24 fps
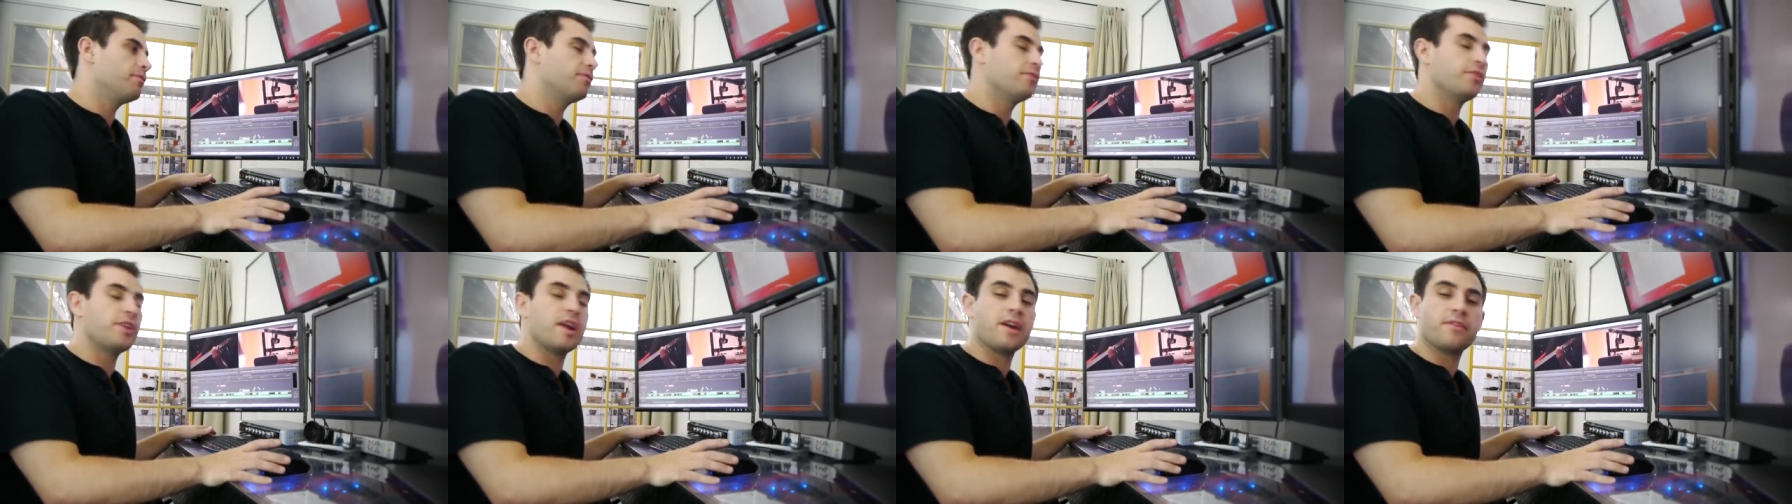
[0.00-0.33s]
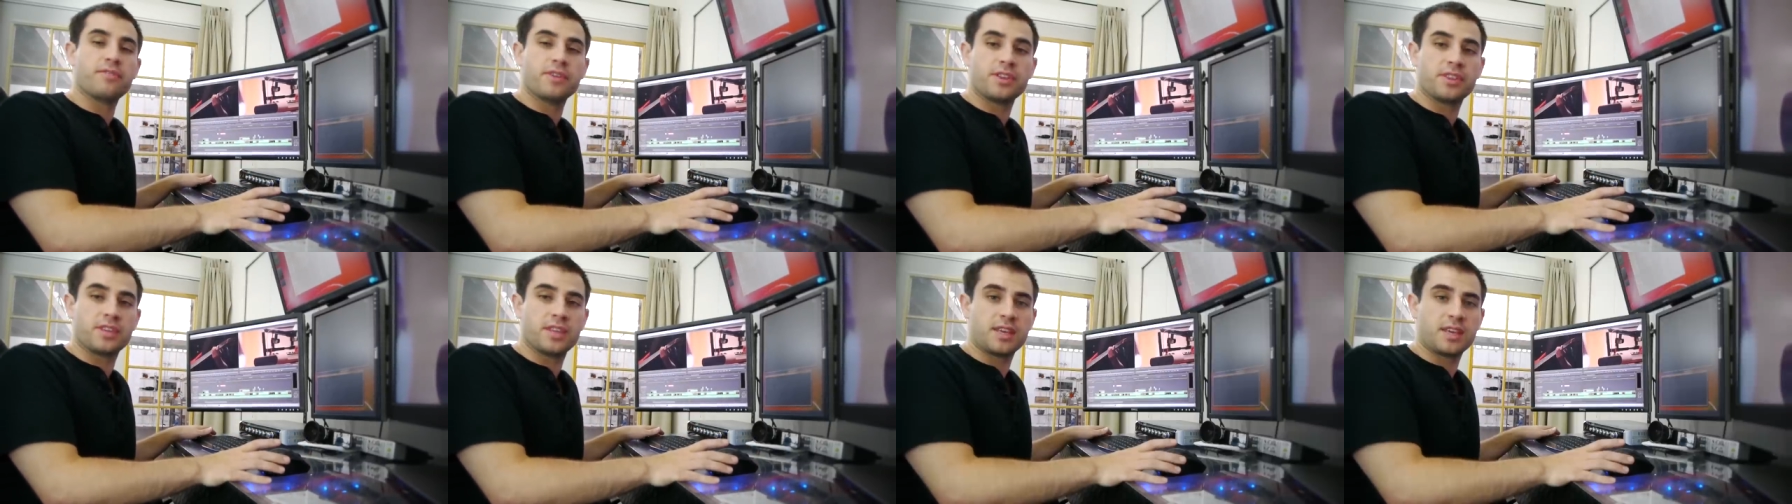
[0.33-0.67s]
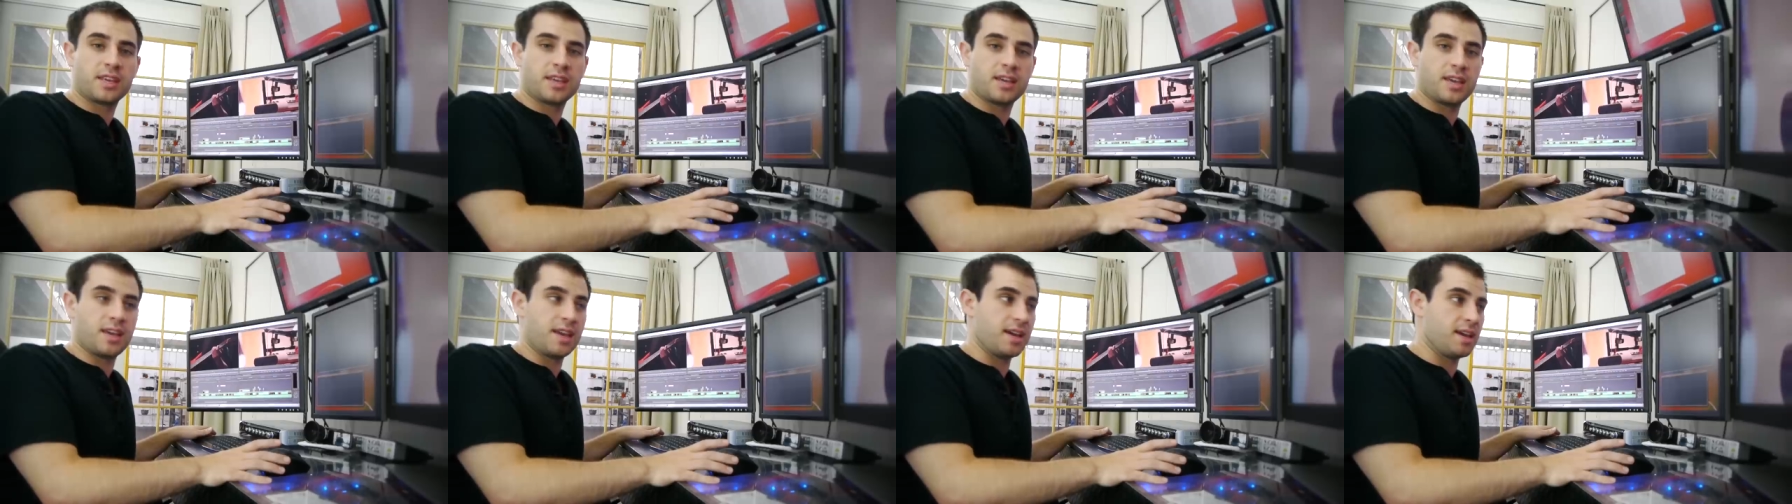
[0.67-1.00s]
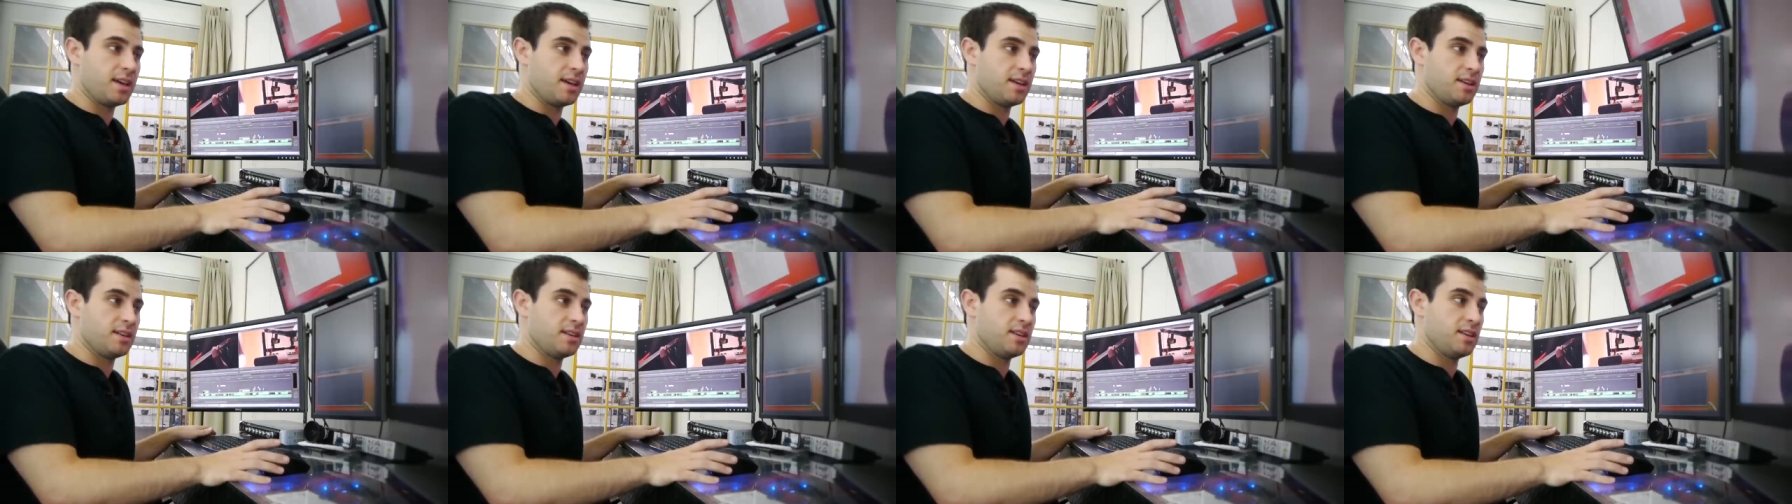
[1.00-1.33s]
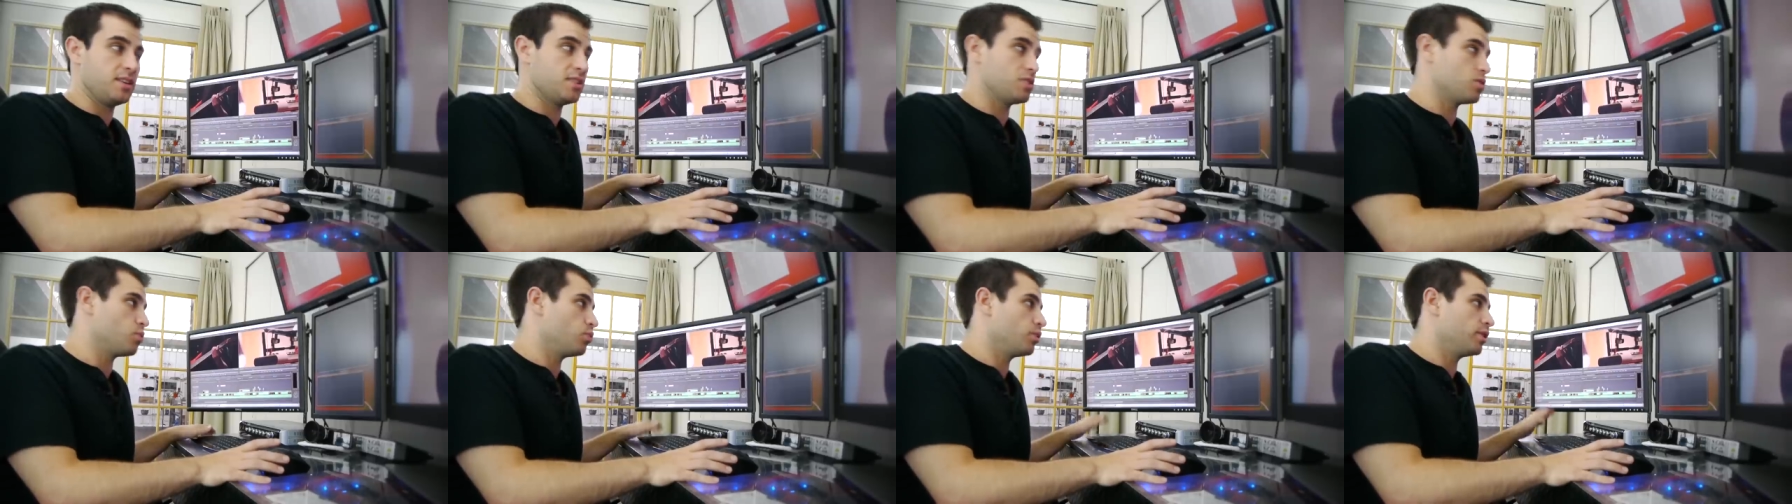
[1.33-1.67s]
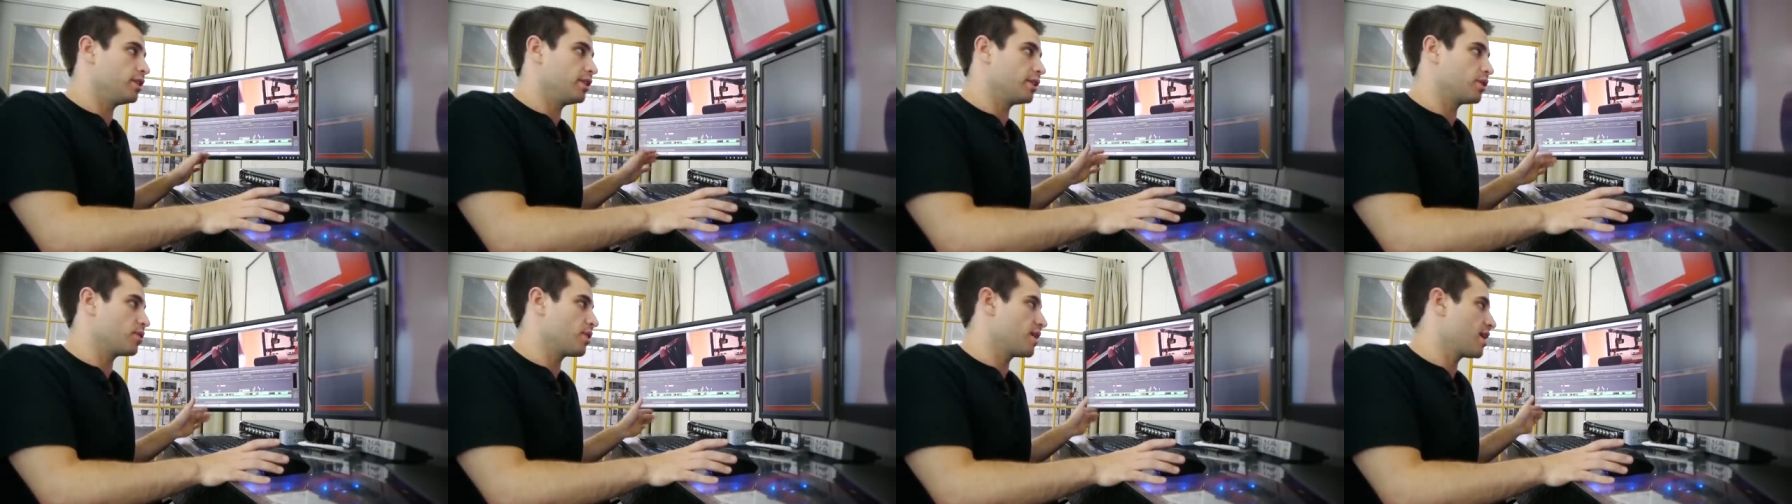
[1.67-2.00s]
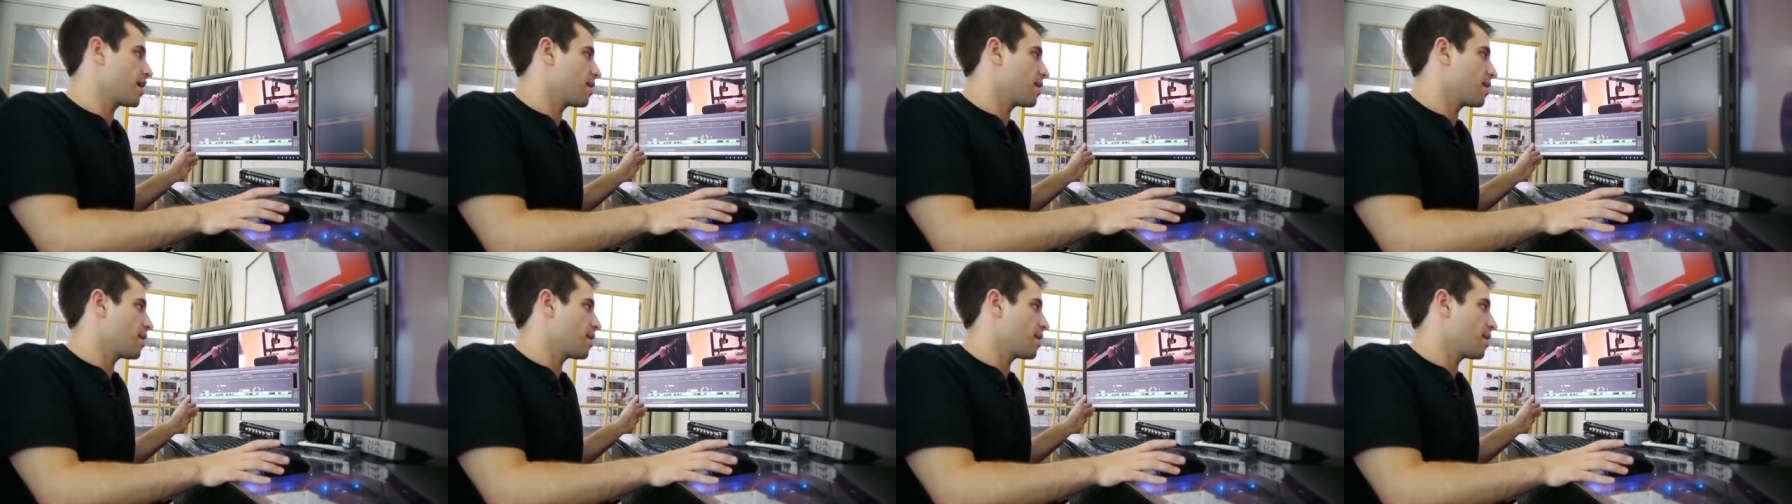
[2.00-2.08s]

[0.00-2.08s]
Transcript: for everything, and it's a really great